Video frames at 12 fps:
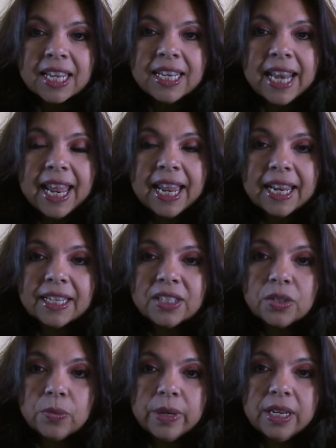
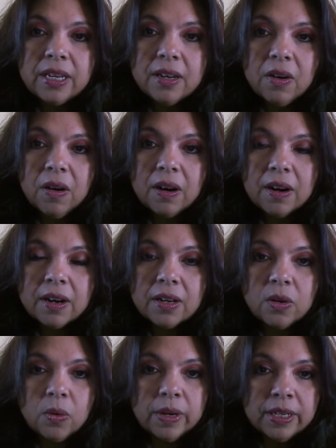Next, we are
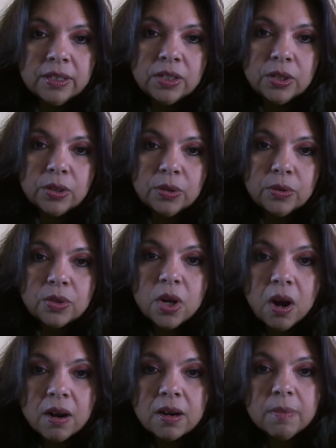going to
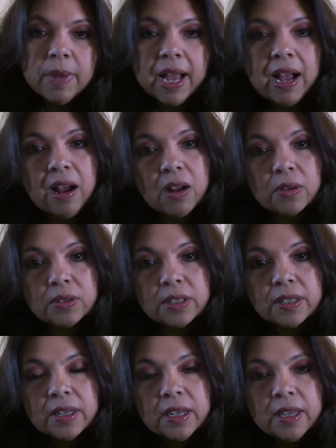talk about
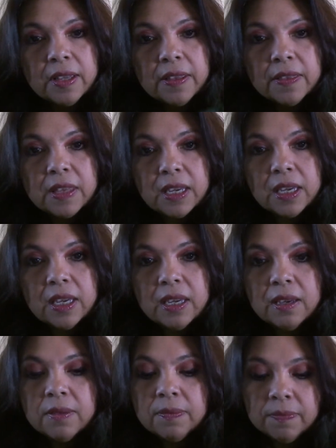
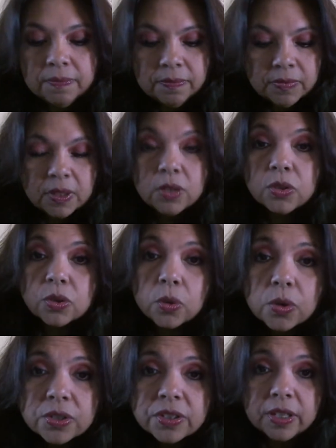the
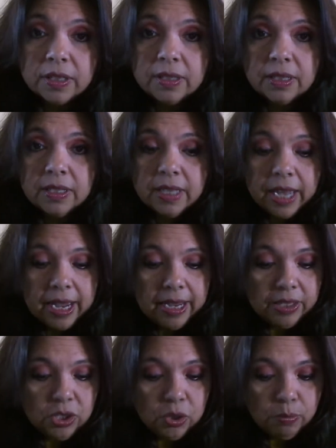sources
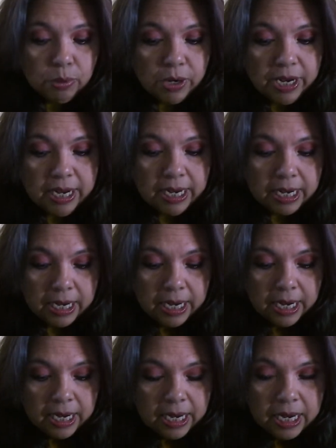that you bring
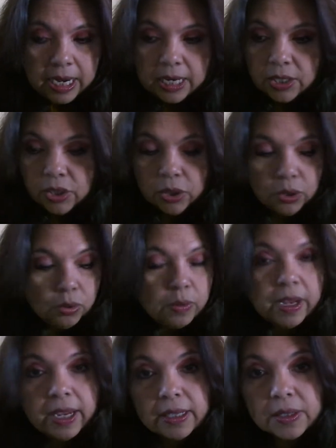to
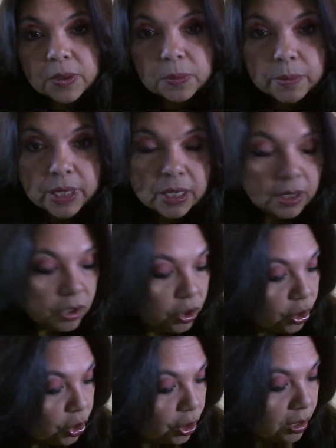a
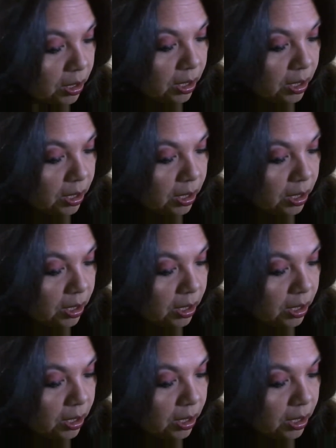speech.